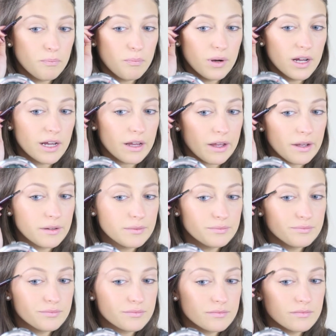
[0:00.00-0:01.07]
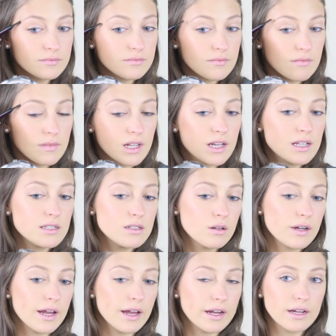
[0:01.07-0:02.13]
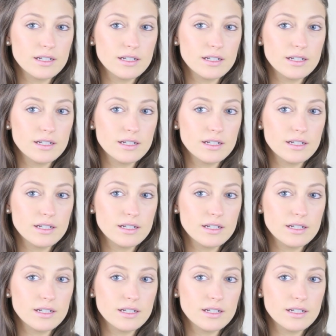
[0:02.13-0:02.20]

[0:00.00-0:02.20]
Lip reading: but it's okay